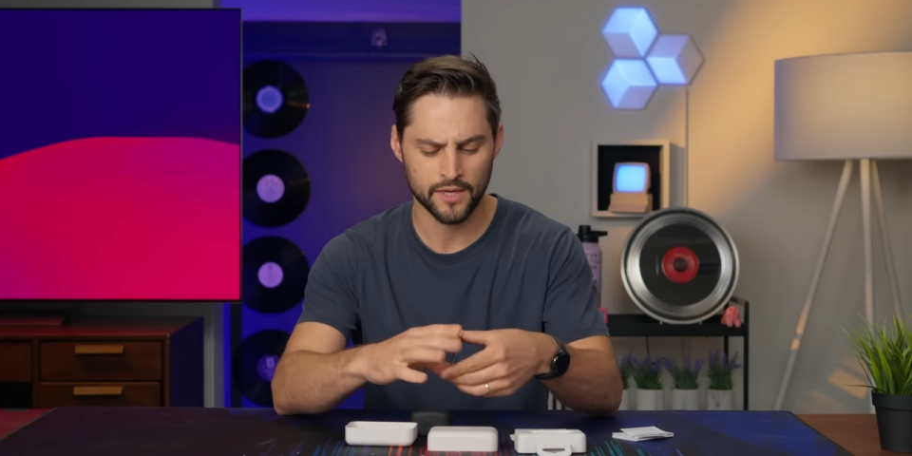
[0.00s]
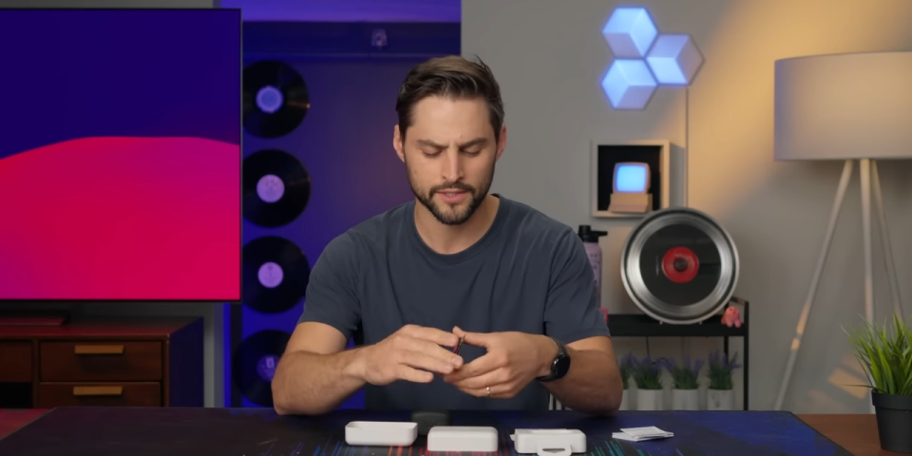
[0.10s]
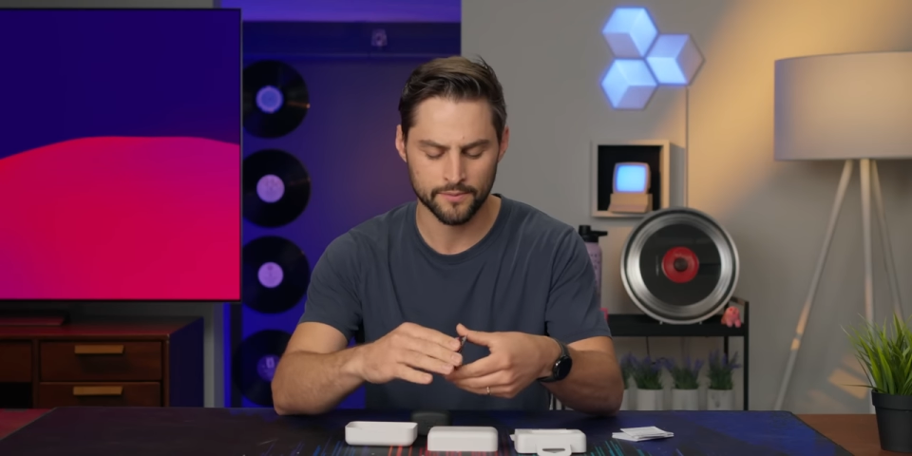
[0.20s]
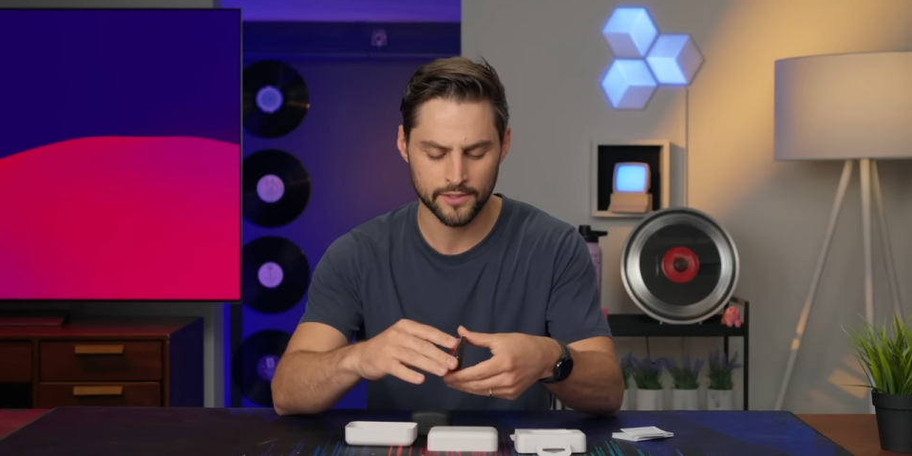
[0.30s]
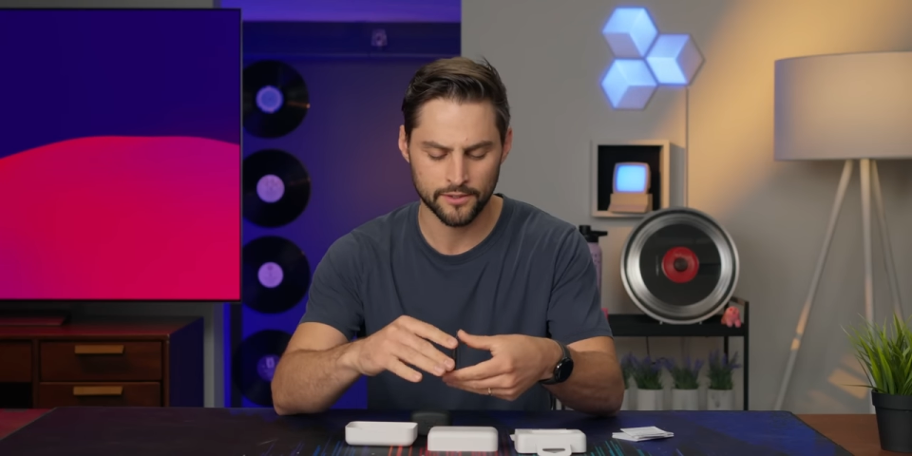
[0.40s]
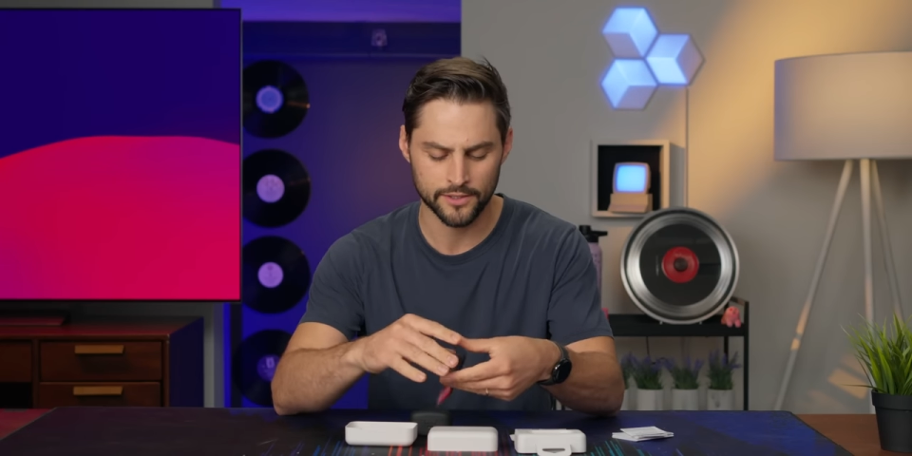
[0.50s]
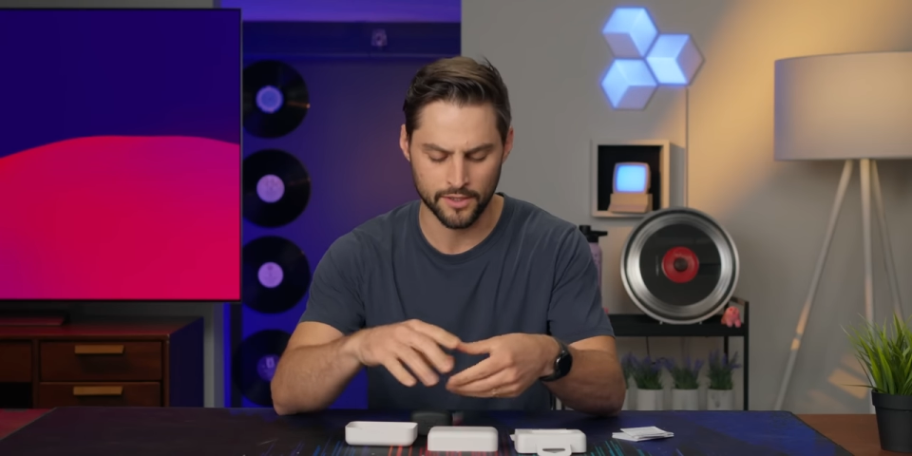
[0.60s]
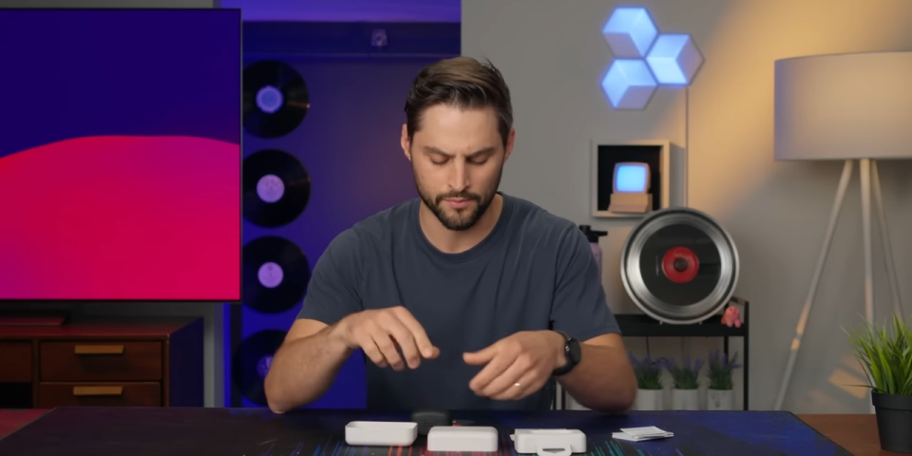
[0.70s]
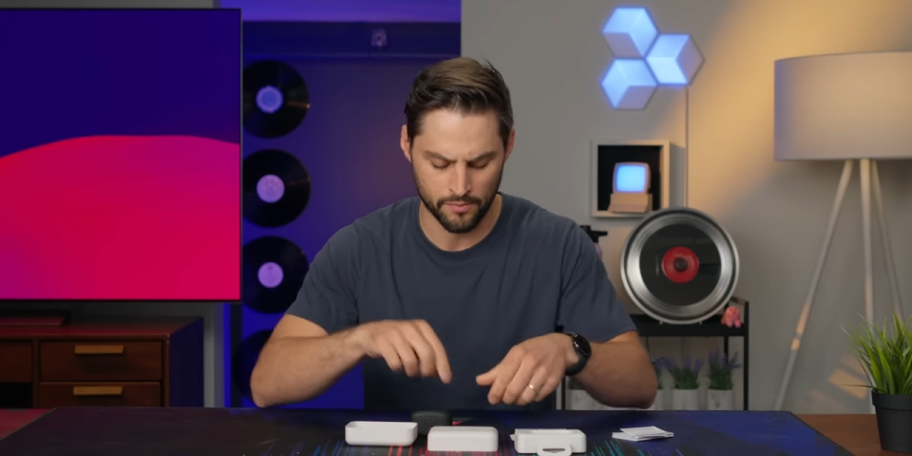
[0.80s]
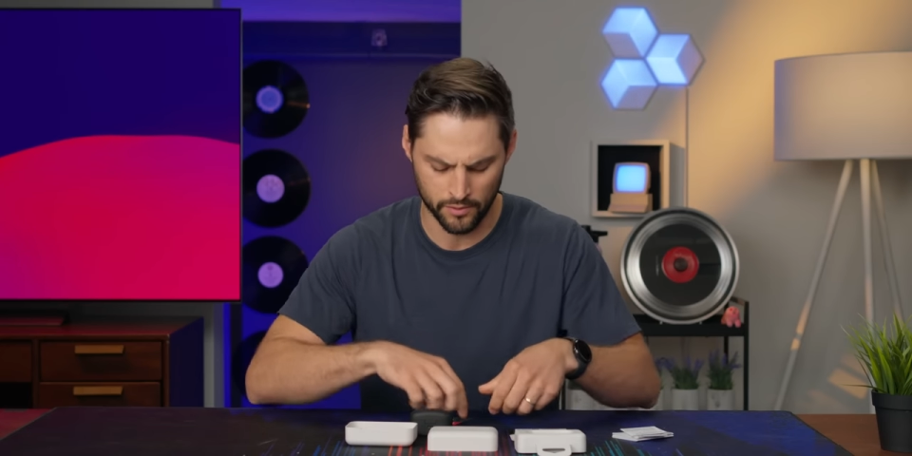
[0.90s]
except this looks like
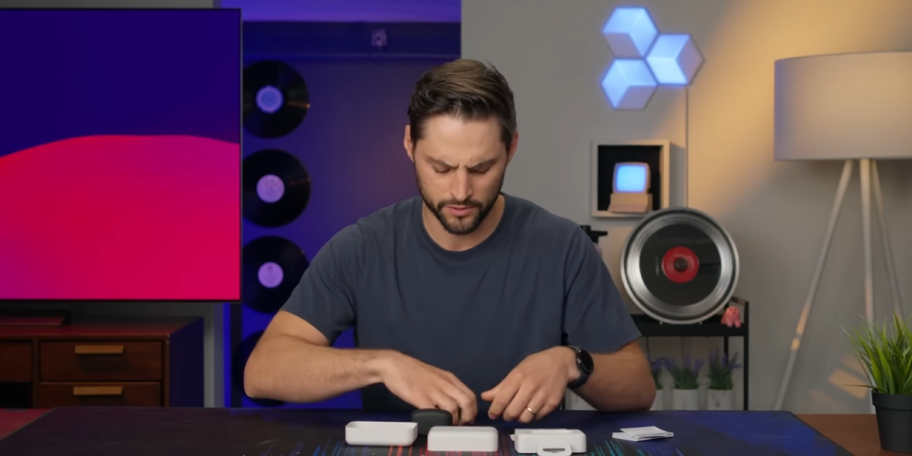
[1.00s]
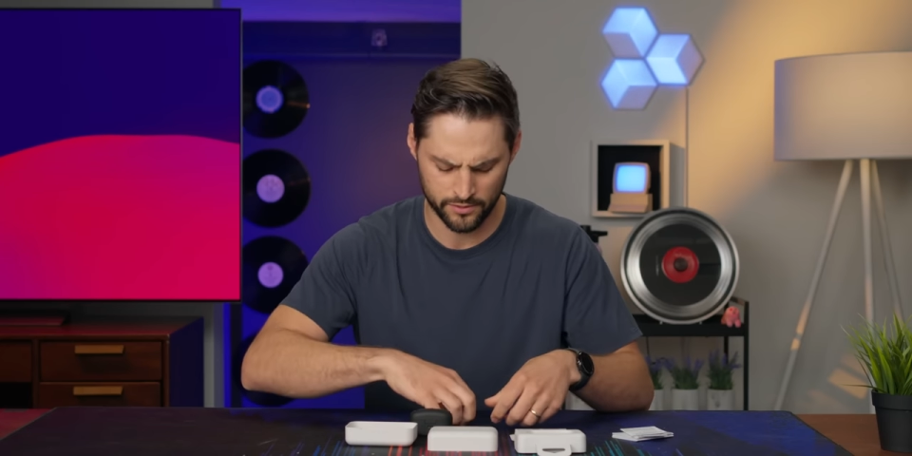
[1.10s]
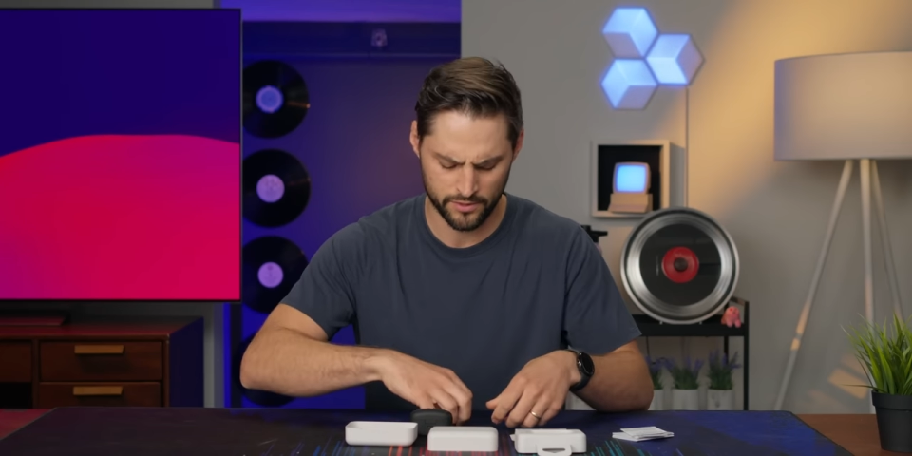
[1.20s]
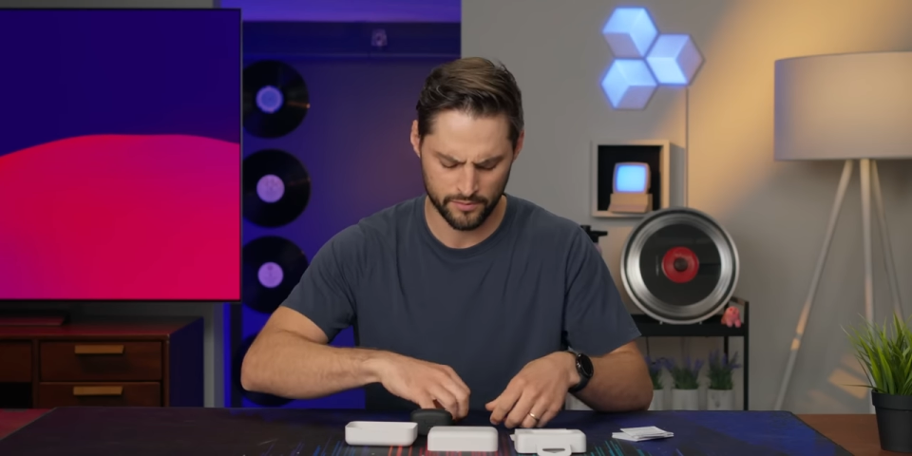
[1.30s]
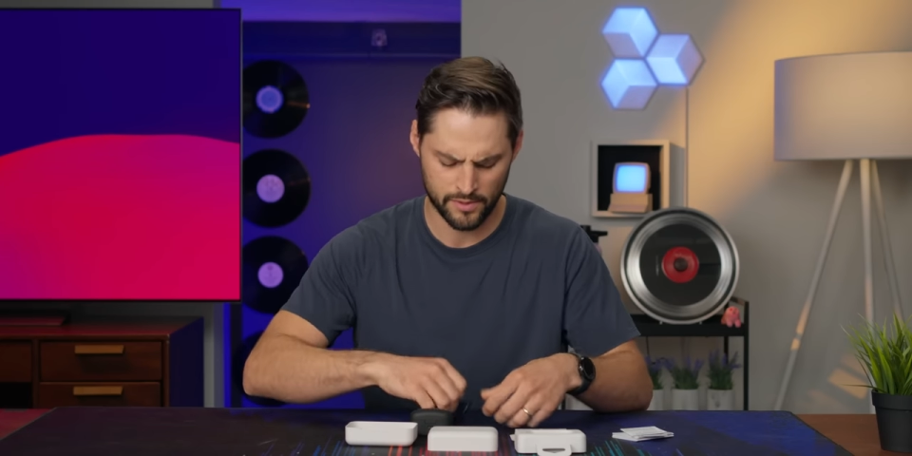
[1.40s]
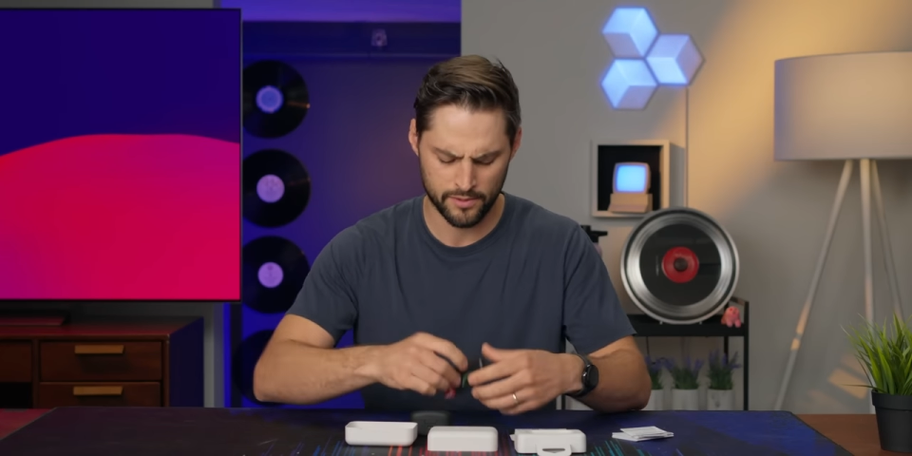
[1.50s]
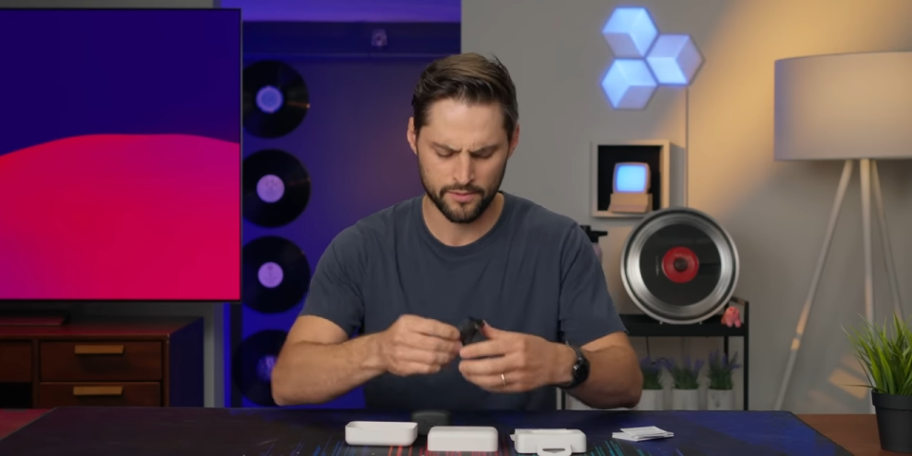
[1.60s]
a promotional thing maybe?